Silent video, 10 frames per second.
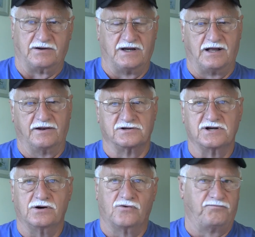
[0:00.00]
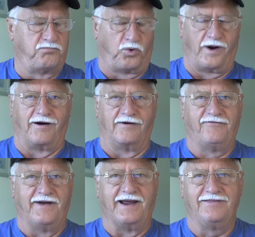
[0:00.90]
Well, there's no prayer of
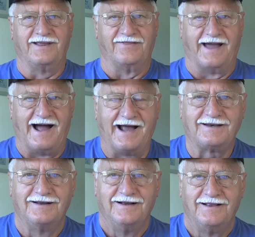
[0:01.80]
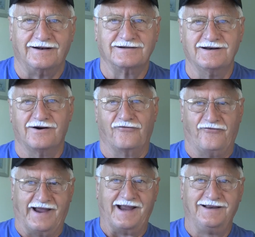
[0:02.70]
faith in that. There's no
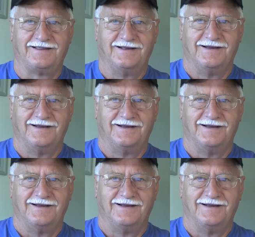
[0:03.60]
faith.